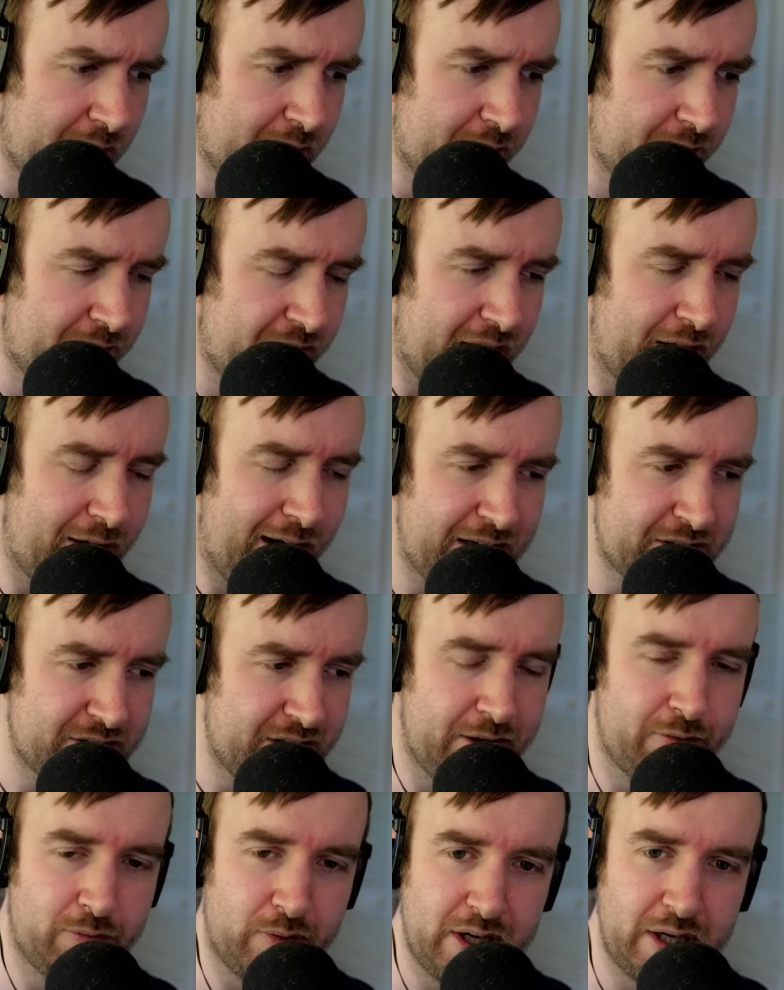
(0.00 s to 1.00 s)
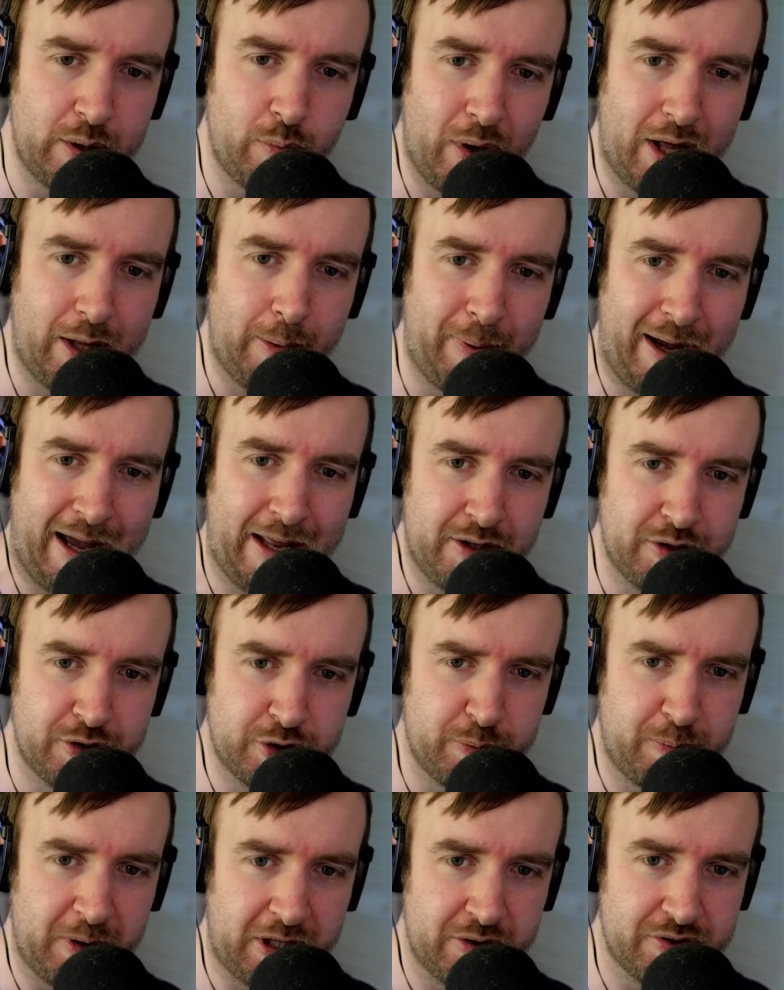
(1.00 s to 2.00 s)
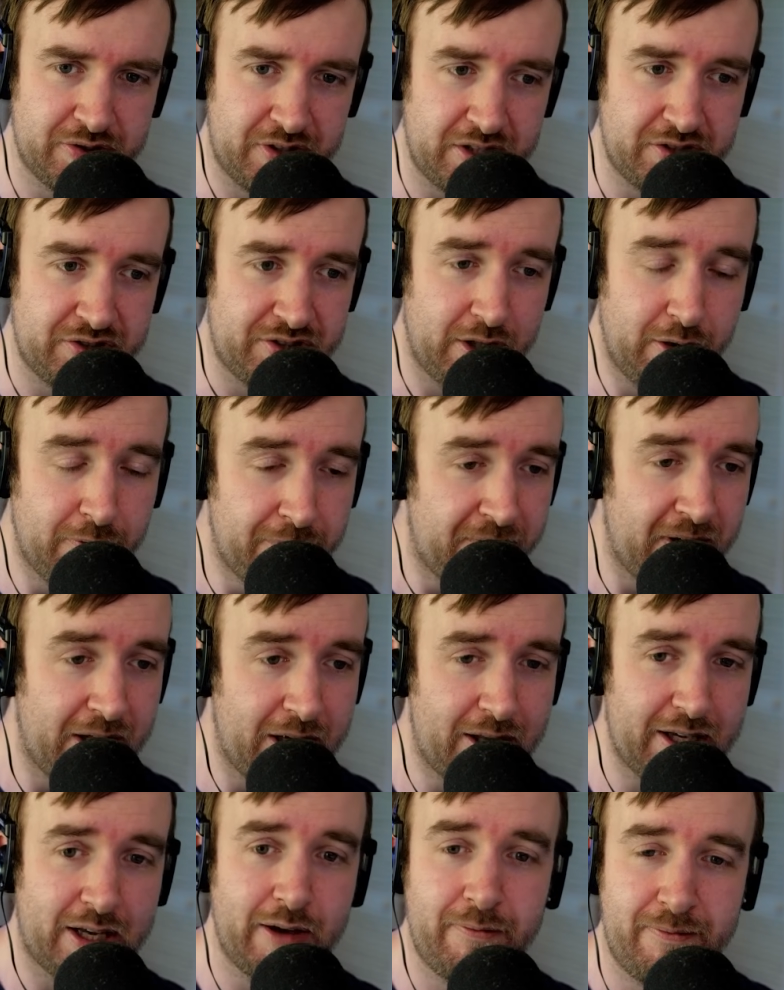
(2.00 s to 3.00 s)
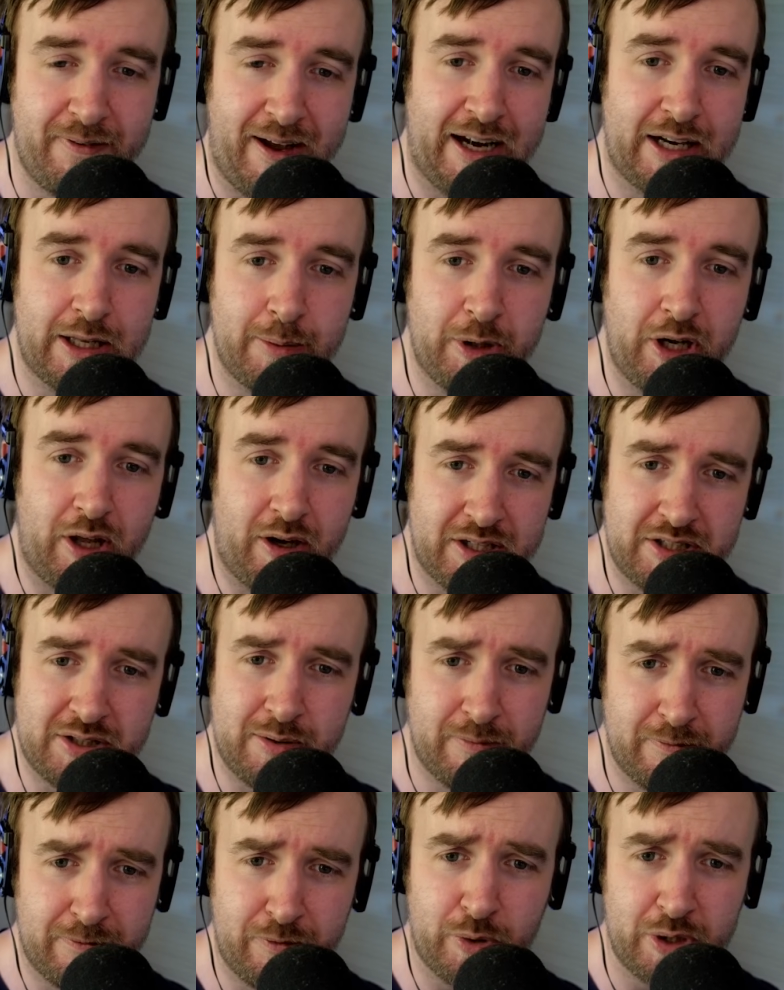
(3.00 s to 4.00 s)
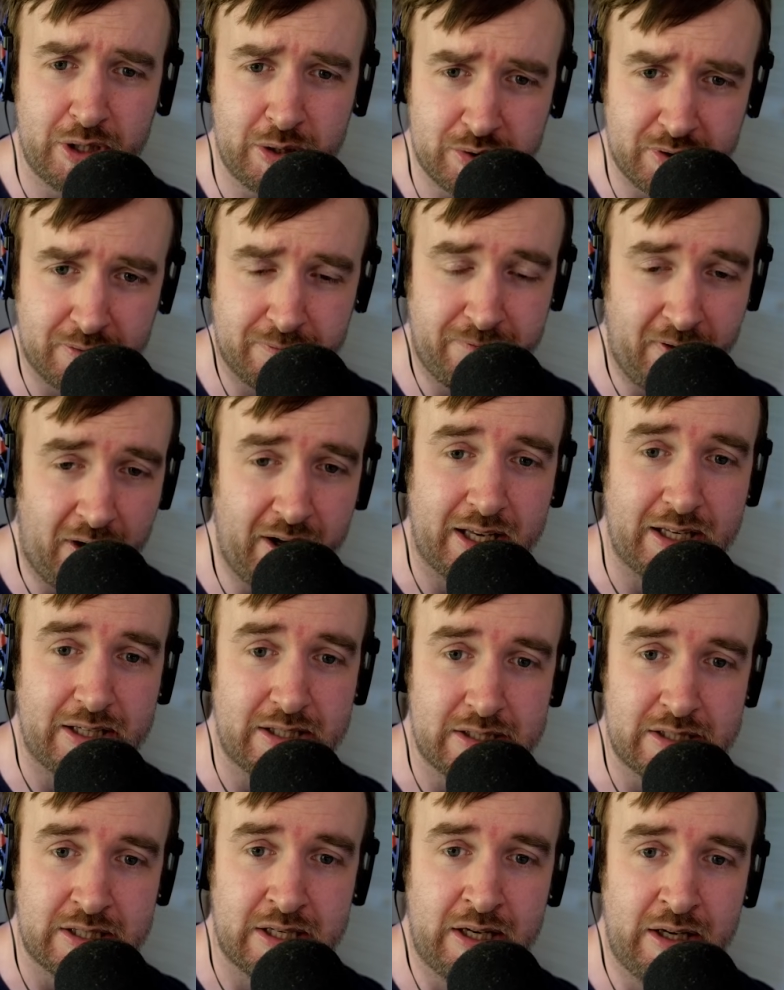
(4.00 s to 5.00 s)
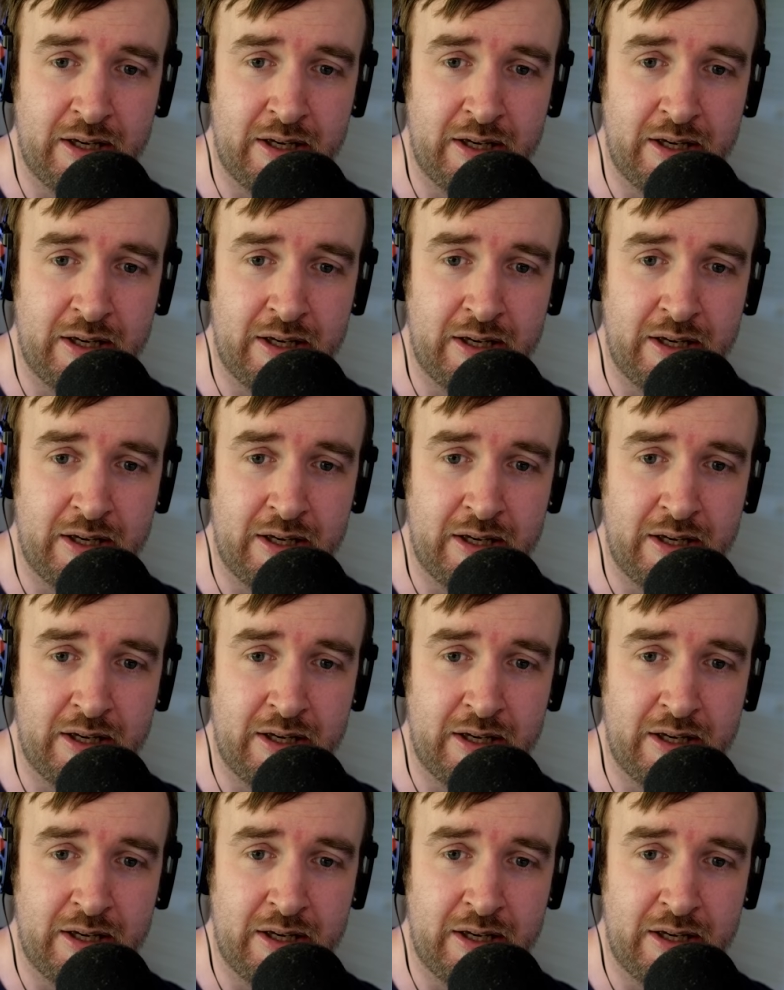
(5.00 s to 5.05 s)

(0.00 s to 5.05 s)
they're actually really well balanced because they still feel like a valuable item for you to find.